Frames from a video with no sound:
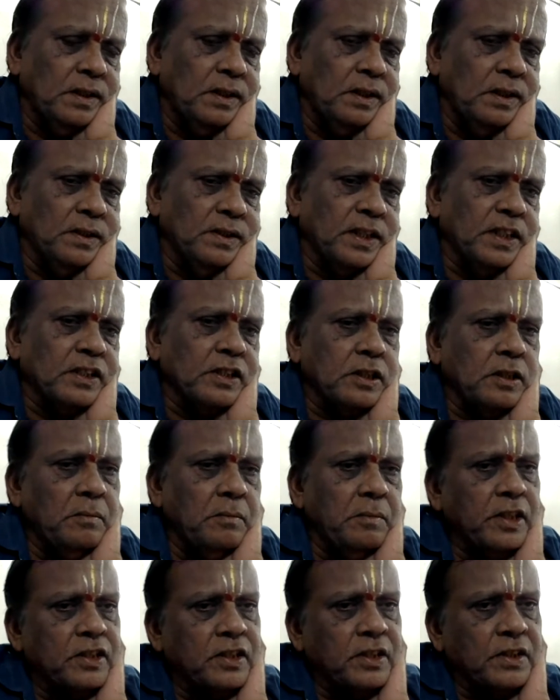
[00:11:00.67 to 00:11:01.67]

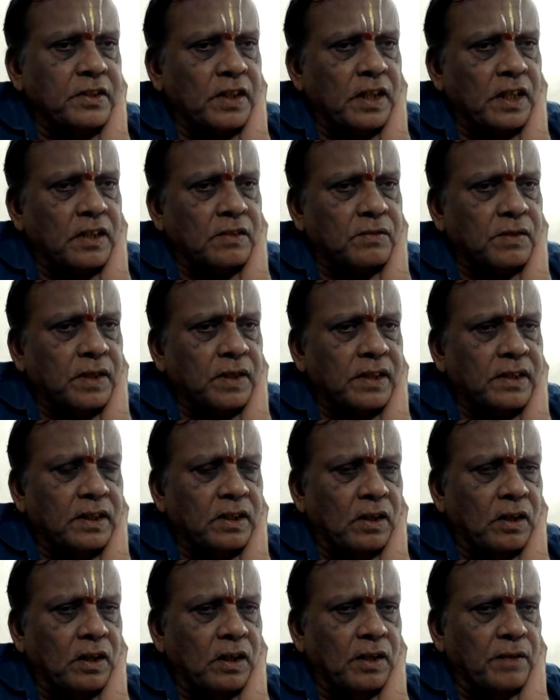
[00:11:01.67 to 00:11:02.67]
Testamentary transfer, I think
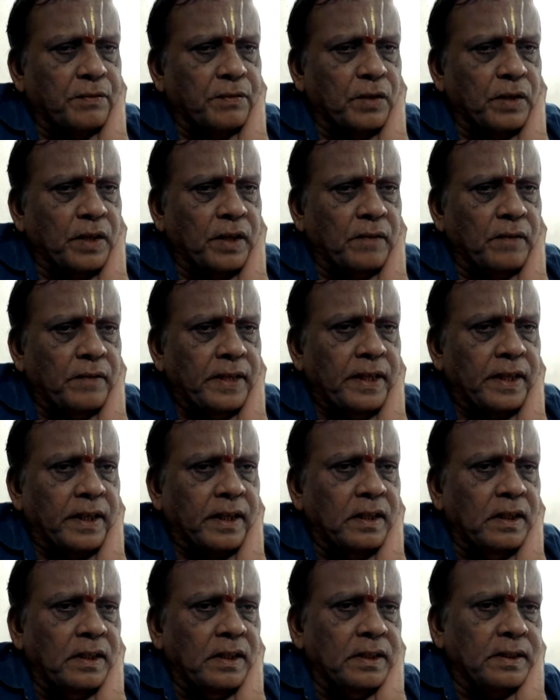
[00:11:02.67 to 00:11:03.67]
all of you are aware,
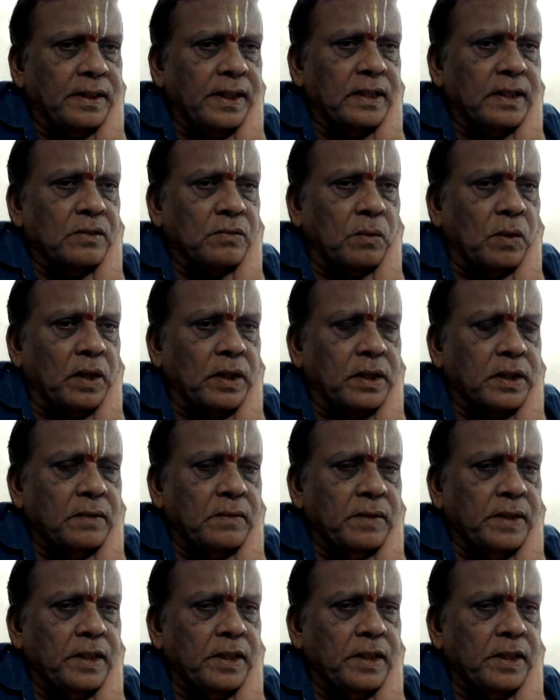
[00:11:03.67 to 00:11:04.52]
that is whatever is